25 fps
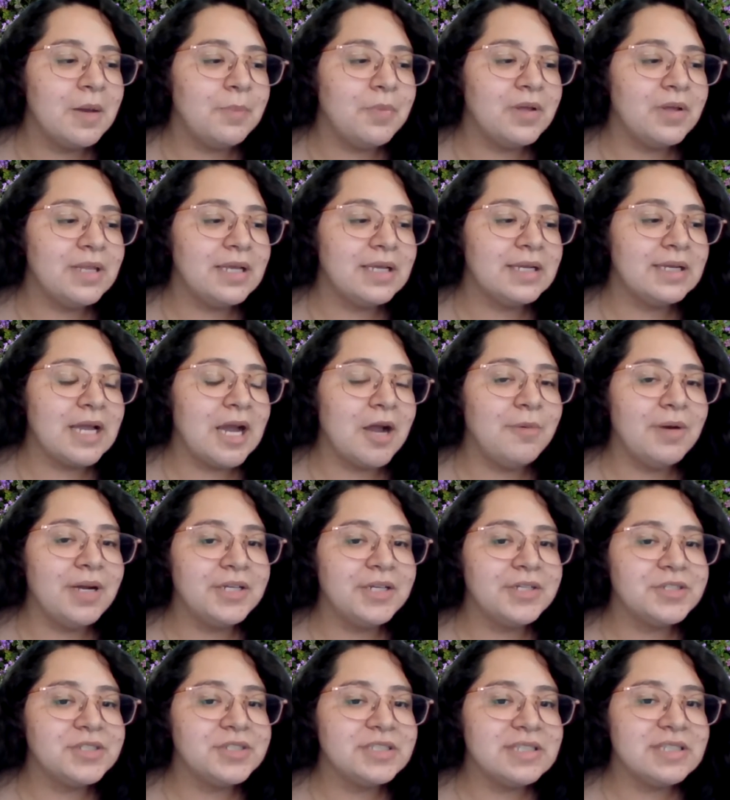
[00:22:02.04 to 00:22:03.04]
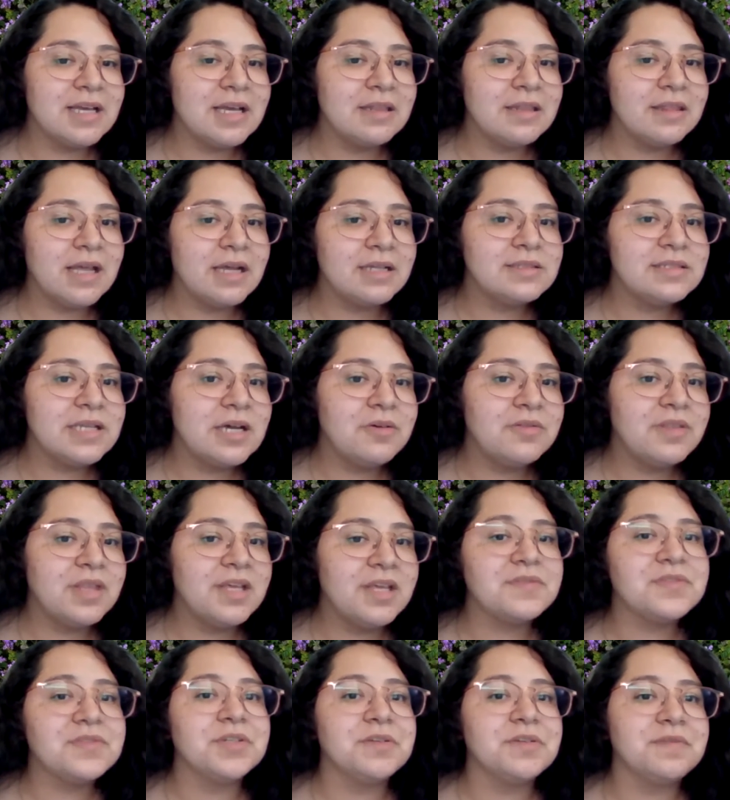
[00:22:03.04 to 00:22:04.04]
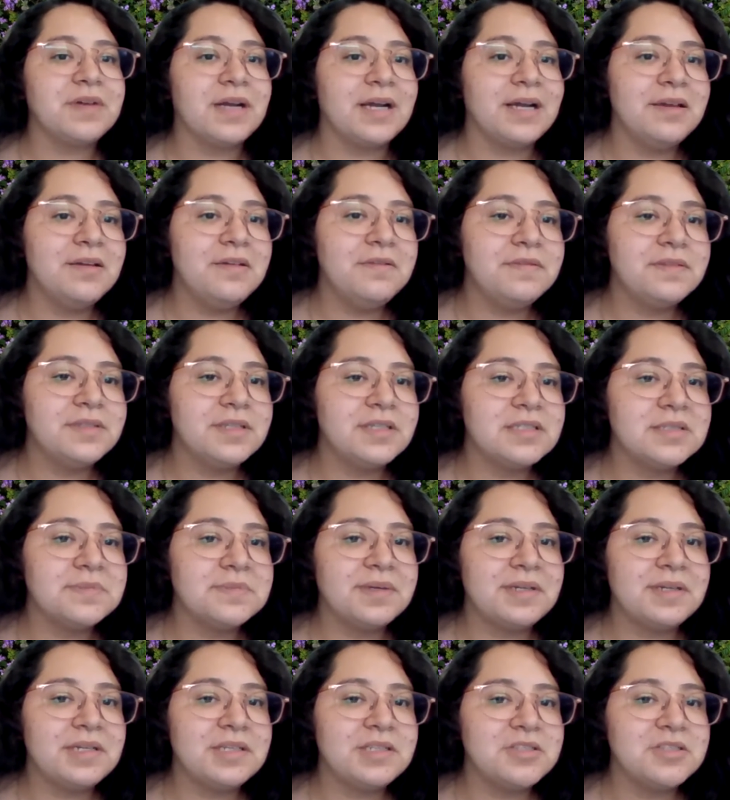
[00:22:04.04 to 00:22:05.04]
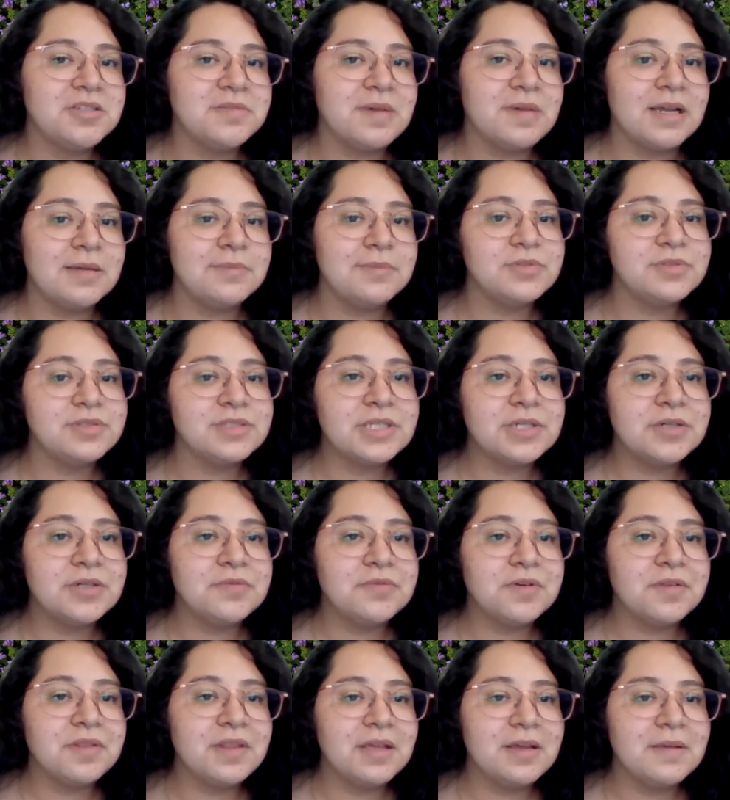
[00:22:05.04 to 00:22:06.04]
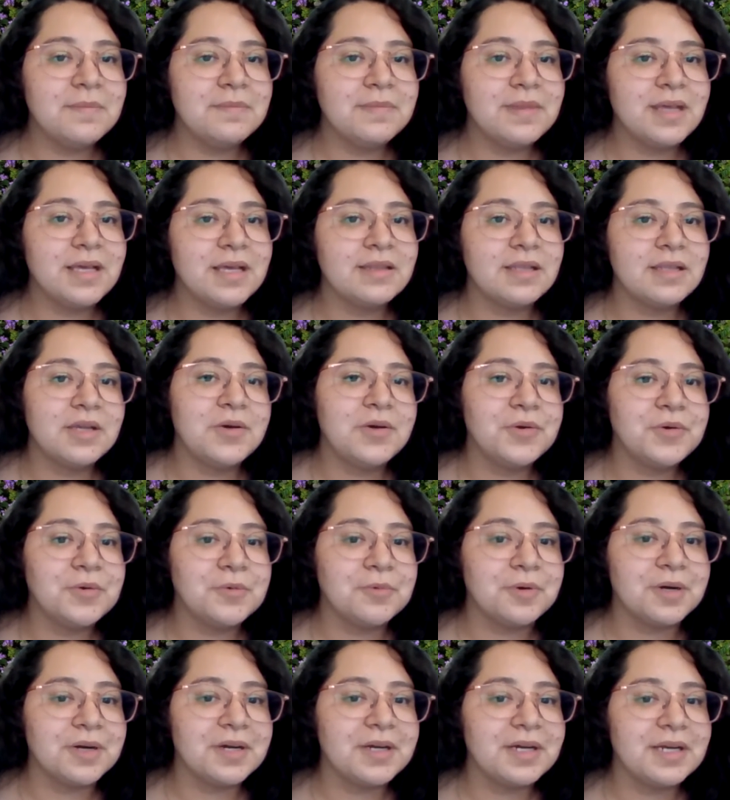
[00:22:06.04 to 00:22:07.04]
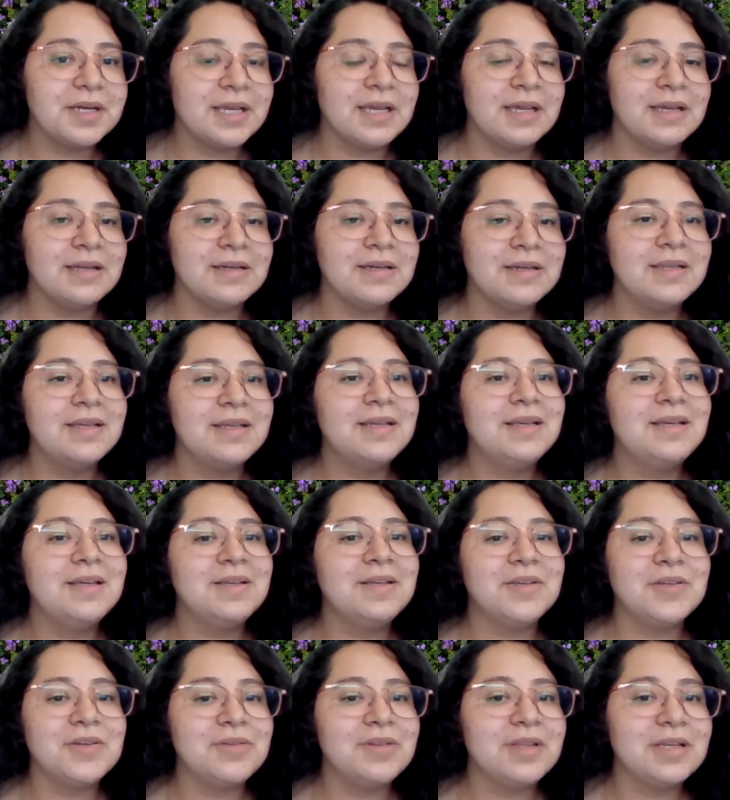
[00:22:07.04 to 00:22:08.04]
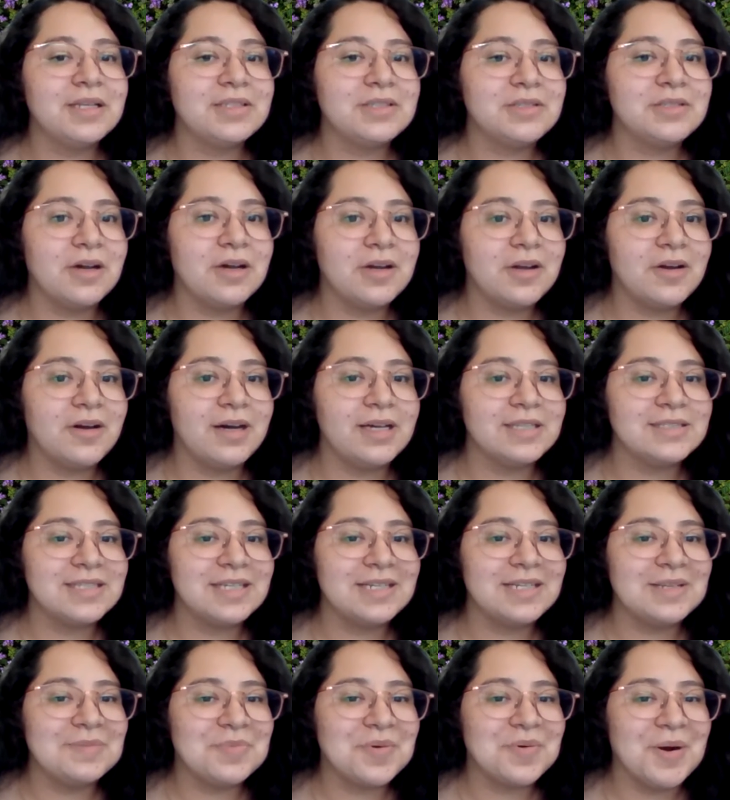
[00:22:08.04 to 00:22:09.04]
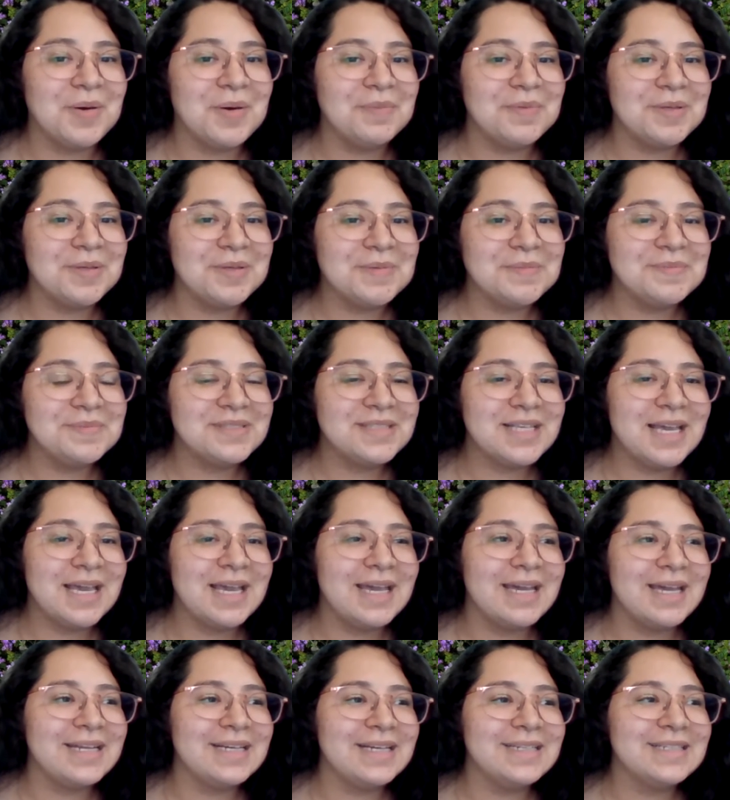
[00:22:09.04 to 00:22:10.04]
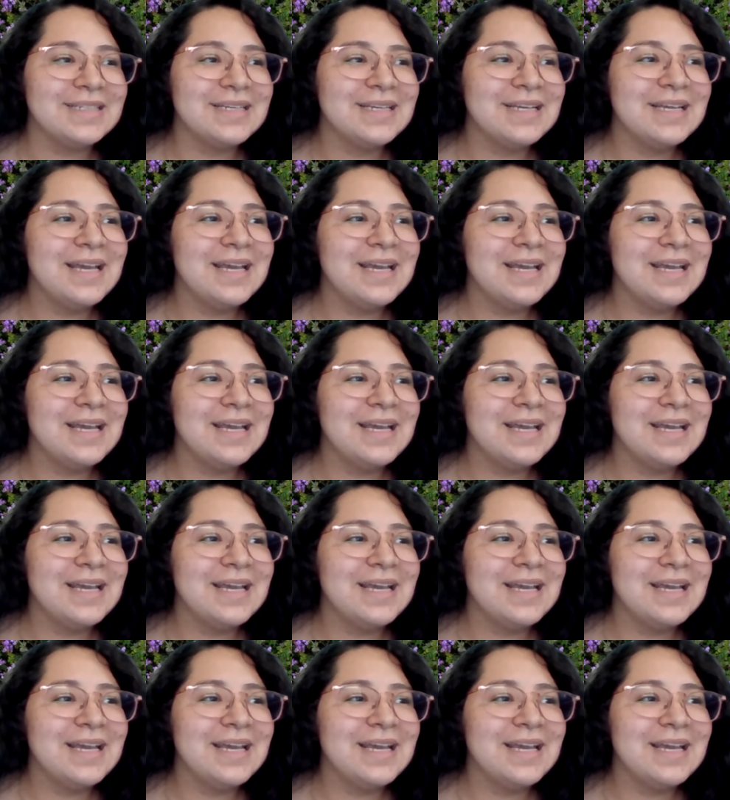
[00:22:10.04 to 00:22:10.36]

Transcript: But like now I understand that's how they've survived. It's been a survival skill for them that they go to work and, you know, like not cause any problems. And